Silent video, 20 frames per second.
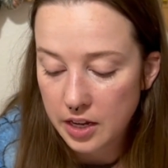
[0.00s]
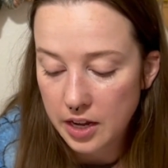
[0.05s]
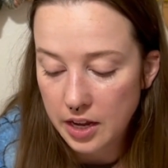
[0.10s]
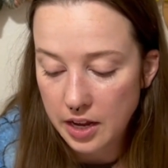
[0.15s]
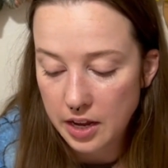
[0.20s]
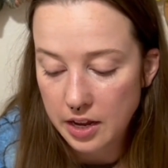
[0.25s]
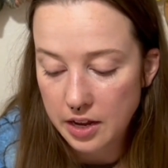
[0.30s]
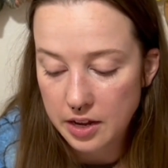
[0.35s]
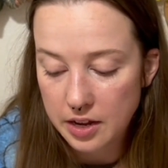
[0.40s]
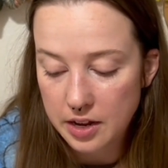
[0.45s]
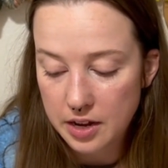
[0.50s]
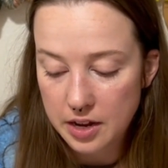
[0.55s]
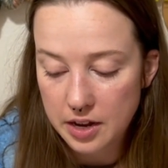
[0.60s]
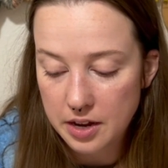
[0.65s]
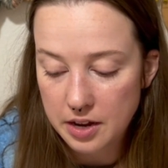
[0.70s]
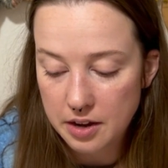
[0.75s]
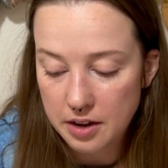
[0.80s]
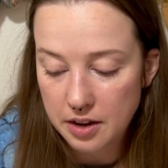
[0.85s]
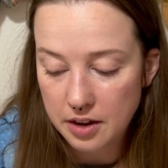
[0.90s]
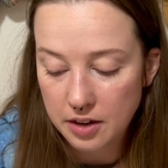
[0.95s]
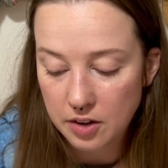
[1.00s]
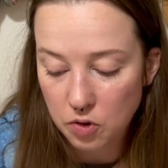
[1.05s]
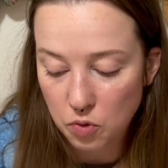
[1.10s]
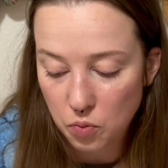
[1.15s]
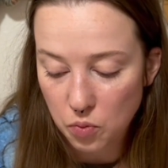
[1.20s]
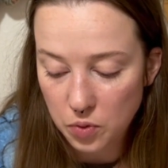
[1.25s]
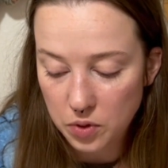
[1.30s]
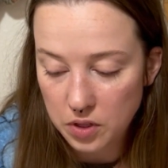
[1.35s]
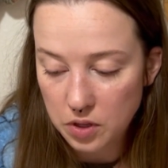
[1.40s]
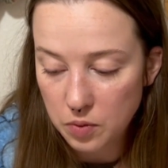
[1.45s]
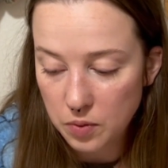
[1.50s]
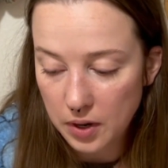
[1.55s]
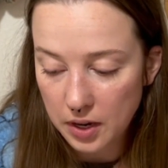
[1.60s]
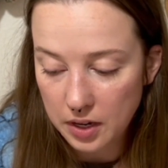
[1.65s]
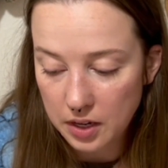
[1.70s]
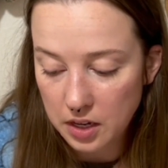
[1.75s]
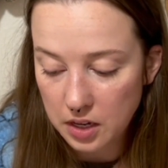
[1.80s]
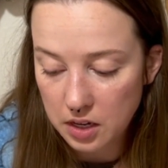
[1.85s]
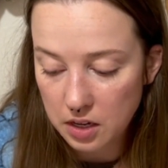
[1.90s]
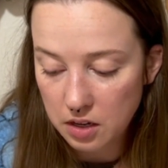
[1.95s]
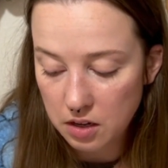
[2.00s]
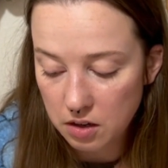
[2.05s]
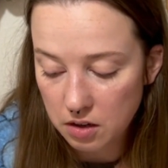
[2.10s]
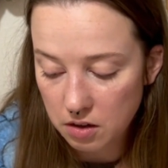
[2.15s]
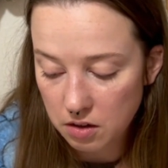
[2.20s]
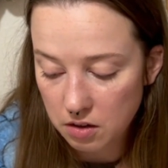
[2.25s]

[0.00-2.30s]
and it's really wacky.